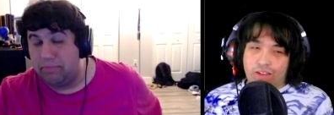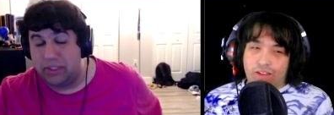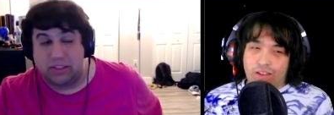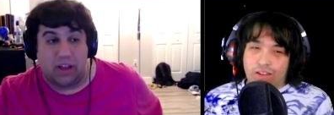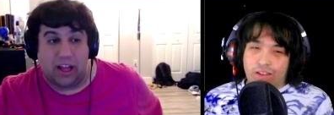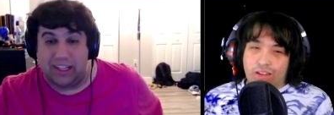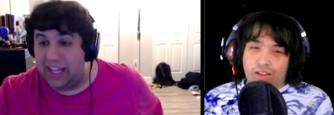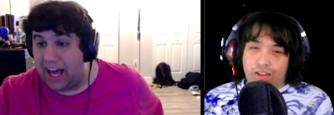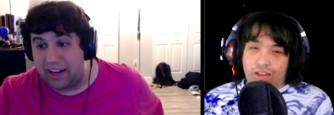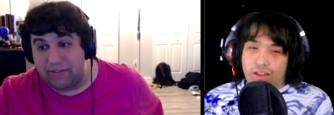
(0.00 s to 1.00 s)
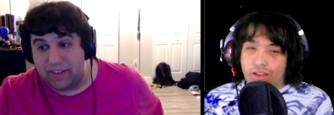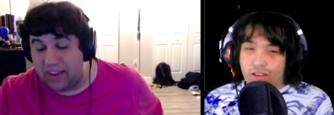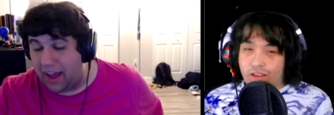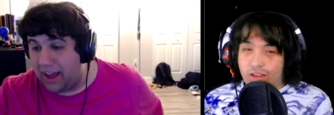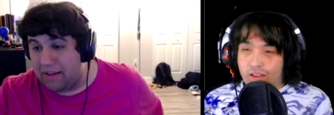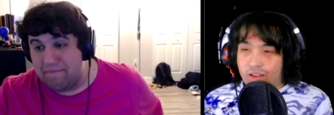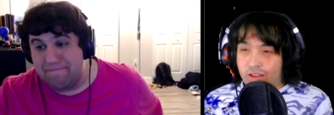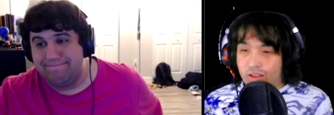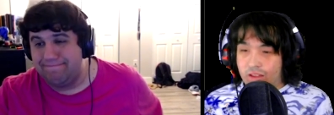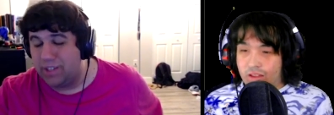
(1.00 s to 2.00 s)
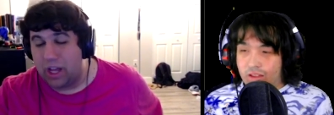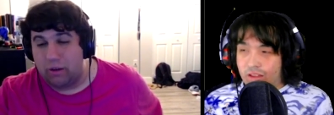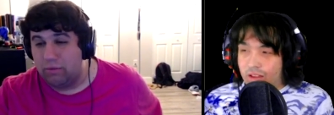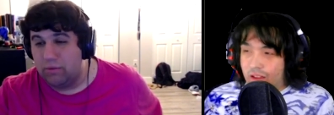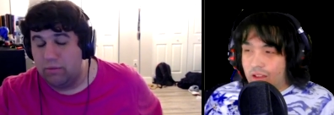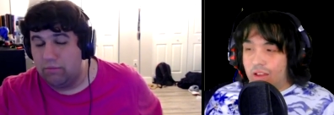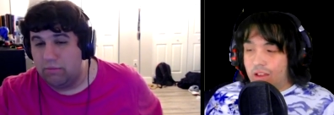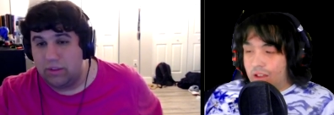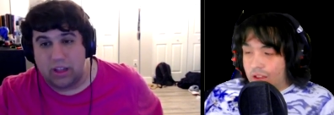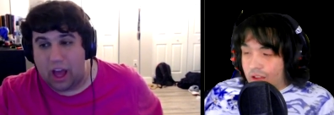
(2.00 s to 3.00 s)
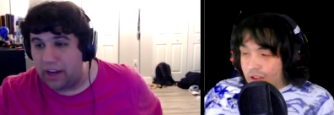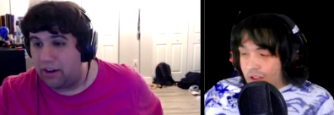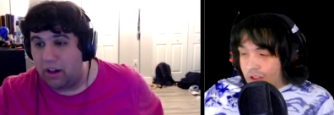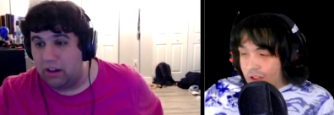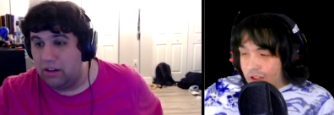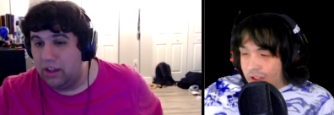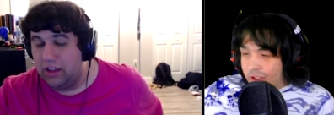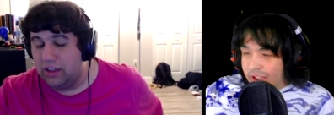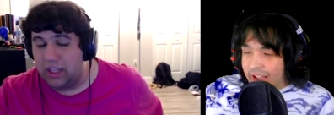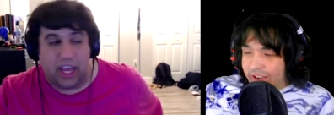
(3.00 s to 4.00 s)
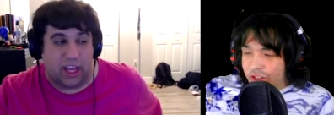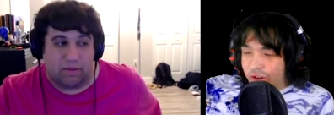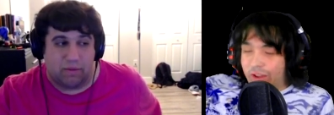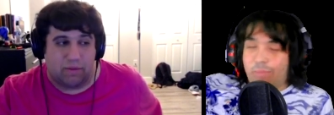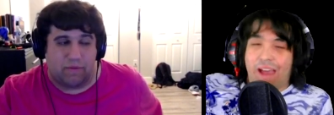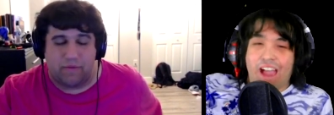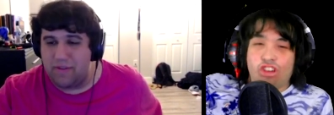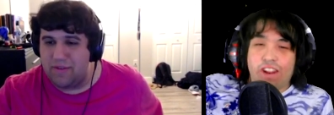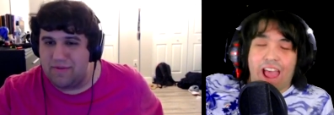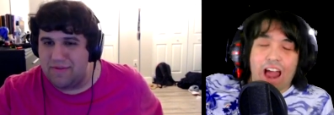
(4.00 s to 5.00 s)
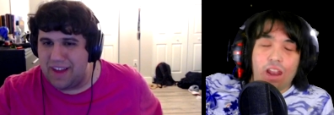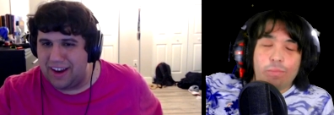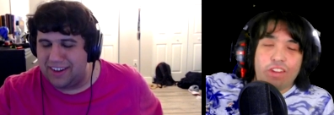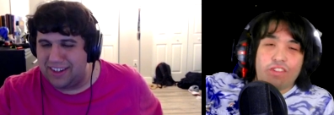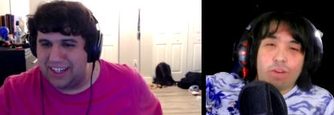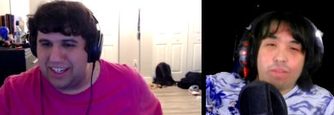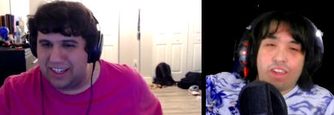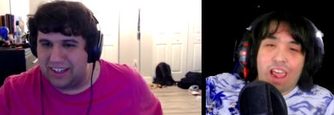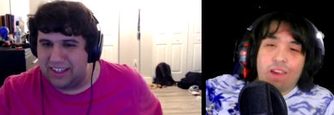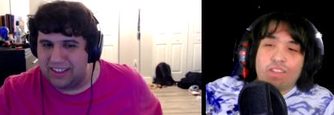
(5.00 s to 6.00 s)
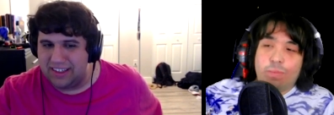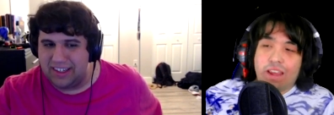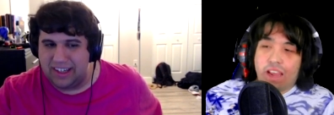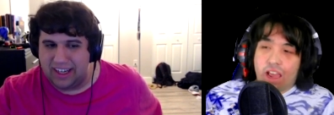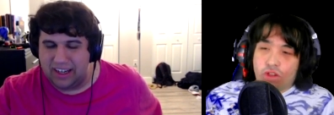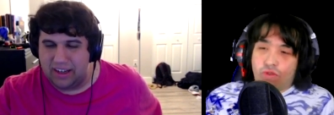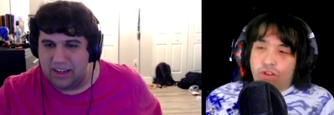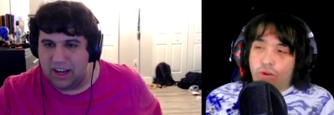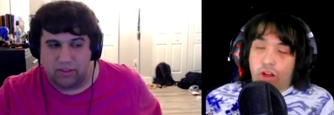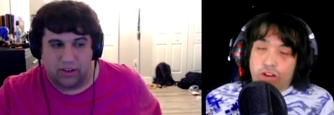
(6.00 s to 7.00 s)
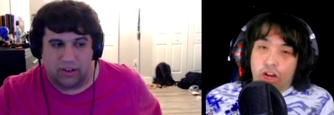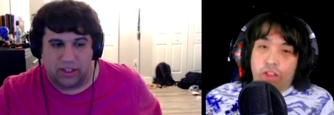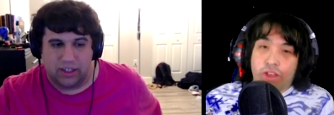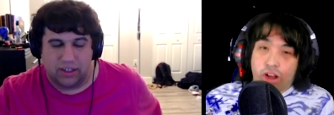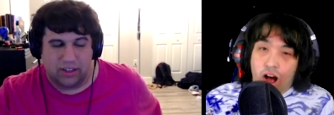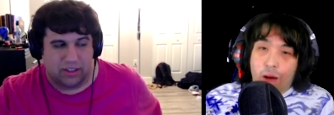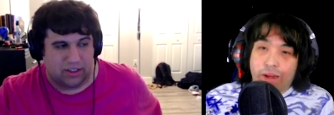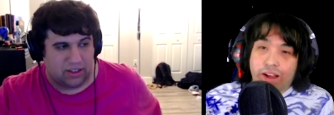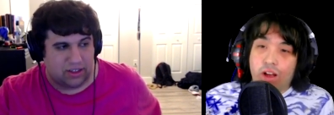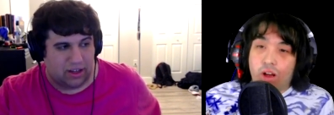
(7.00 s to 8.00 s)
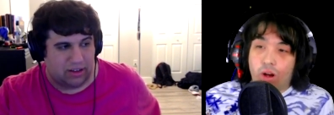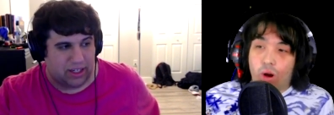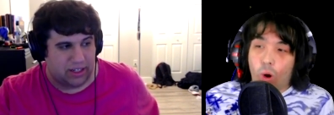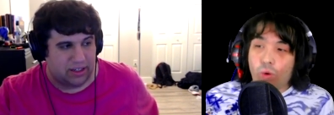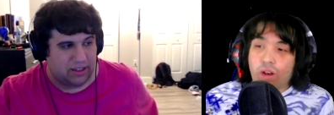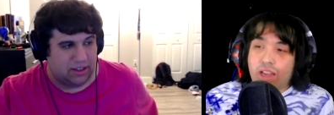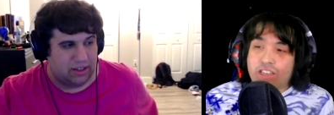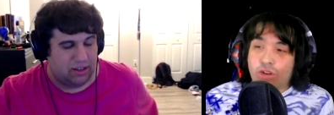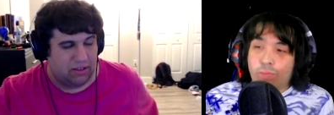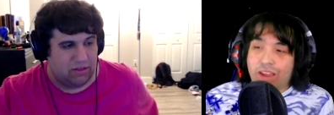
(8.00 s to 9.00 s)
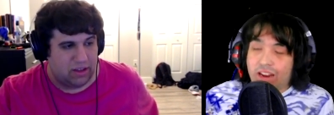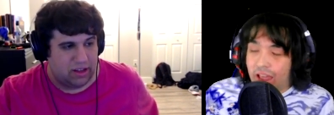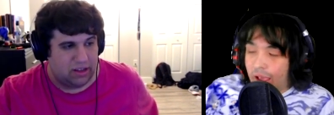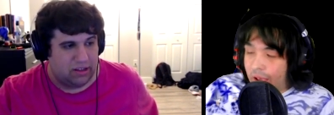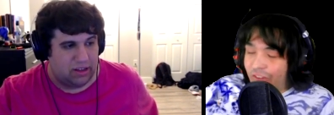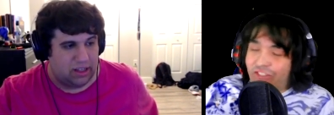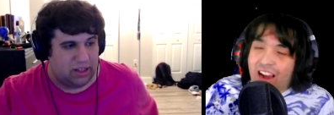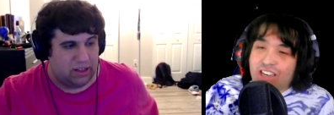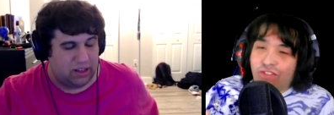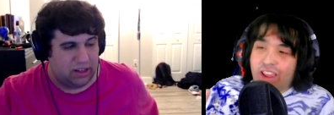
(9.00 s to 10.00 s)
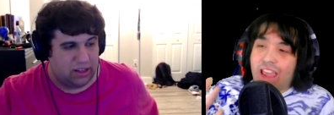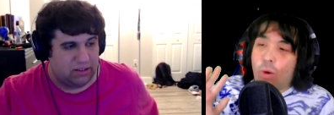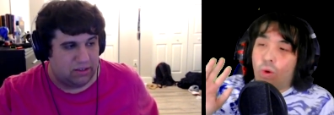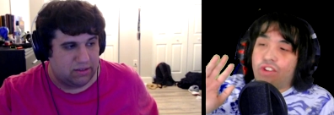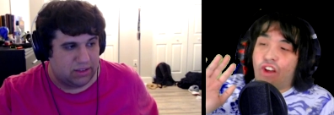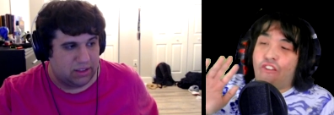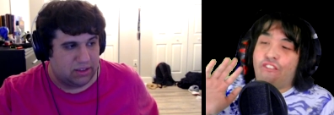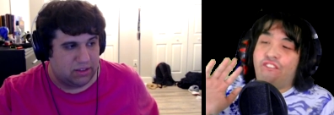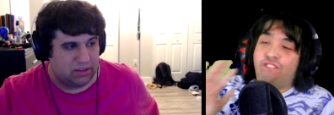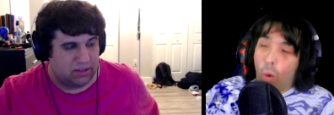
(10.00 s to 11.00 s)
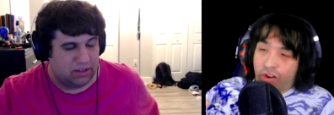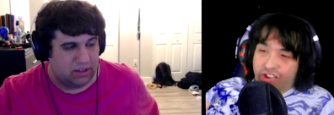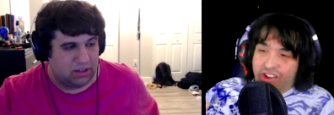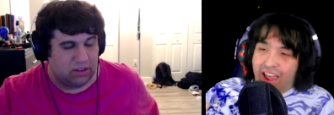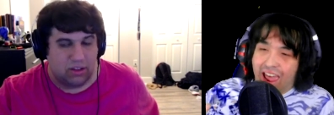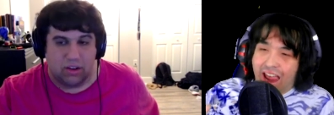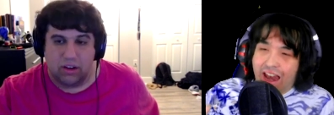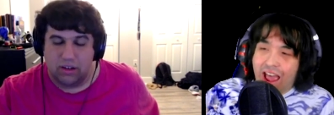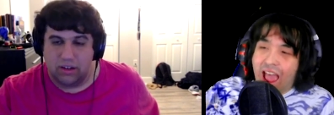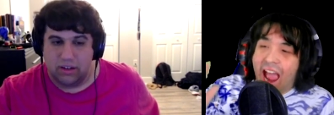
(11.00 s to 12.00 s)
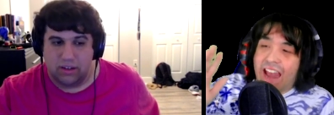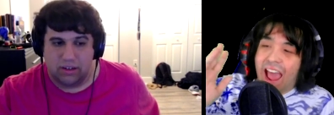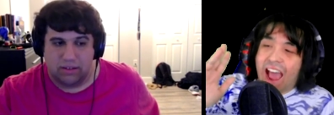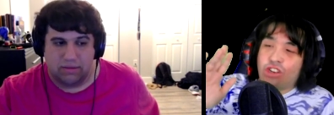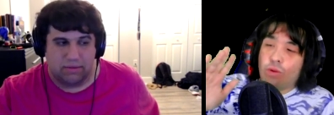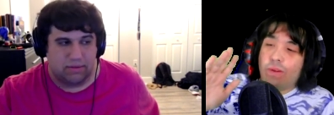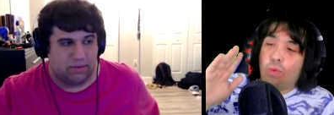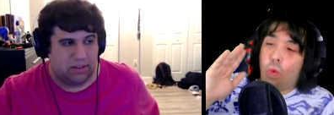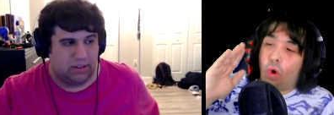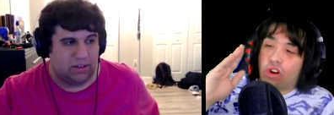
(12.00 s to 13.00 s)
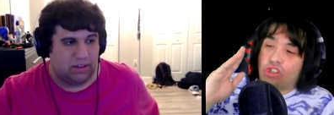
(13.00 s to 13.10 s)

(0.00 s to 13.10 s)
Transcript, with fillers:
Speaker 1: but a lot of the time, no, not at all. Yeah, could you imagine elements from the games being introduced to the comic only to be like effectively it was forced in and had to be worked